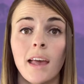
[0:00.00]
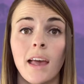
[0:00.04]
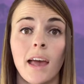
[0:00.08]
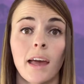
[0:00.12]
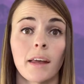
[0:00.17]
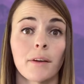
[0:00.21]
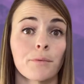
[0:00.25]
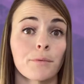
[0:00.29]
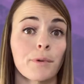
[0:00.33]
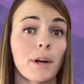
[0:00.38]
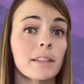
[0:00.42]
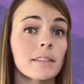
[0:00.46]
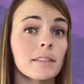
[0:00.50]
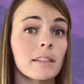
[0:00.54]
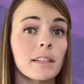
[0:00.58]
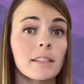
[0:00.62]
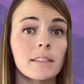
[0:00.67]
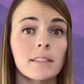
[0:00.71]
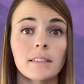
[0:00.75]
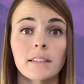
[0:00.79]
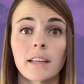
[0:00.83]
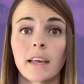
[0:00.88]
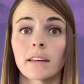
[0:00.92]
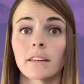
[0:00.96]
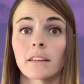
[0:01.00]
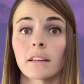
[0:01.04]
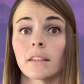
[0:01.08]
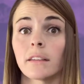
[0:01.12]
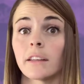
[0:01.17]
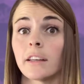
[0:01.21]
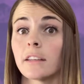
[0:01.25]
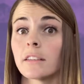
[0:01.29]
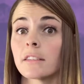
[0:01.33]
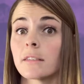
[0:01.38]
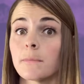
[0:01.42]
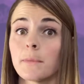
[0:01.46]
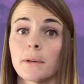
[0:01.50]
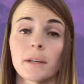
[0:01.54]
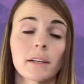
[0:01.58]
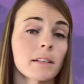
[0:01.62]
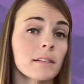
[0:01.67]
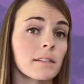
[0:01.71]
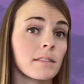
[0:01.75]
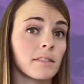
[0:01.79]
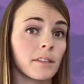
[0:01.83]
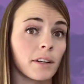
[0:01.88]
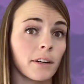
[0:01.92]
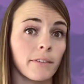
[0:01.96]
And residents tend to lean to be
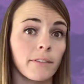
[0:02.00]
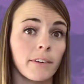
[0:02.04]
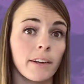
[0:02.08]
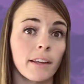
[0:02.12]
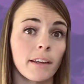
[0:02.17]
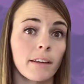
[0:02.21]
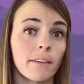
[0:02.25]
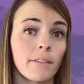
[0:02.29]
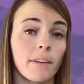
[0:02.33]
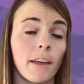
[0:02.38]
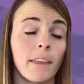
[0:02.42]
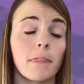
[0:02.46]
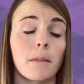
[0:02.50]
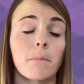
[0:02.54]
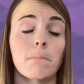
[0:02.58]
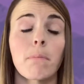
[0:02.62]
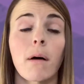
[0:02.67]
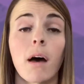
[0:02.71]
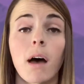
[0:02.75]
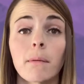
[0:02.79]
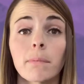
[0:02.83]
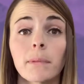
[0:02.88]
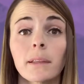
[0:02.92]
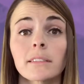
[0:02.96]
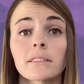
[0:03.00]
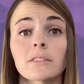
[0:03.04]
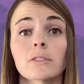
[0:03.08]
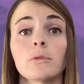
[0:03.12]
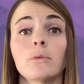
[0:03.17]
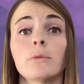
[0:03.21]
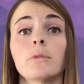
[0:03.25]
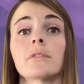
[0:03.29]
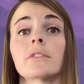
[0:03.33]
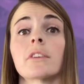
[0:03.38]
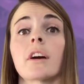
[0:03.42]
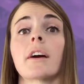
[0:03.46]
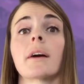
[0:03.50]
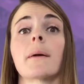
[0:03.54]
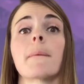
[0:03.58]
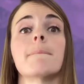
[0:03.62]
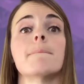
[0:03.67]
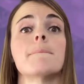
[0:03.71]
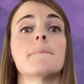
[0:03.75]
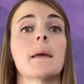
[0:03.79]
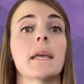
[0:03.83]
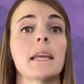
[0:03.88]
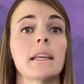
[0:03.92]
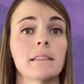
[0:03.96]
conservative, and the public schools are
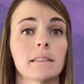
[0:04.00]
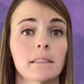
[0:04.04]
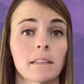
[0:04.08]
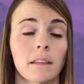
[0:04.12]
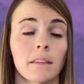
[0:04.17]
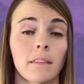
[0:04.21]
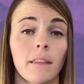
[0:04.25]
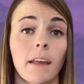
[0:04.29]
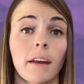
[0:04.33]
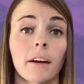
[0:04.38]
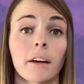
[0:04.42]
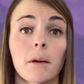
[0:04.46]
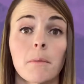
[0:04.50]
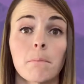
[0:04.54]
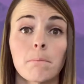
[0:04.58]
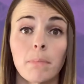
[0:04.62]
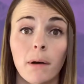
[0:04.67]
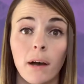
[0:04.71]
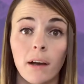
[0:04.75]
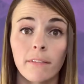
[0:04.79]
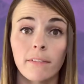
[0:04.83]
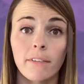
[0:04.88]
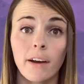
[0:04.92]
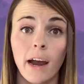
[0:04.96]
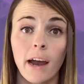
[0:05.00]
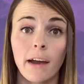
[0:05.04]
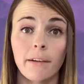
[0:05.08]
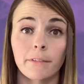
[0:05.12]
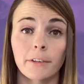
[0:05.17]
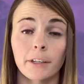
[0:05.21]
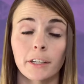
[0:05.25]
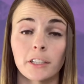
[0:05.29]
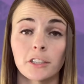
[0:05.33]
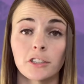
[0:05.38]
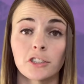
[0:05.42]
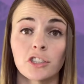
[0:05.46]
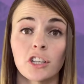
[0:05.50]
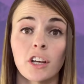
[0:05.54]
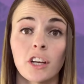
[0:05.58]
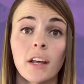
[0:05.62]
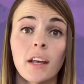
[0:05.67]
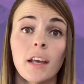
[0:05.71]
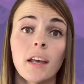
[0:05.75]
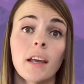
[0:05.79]
amazing. They are above average.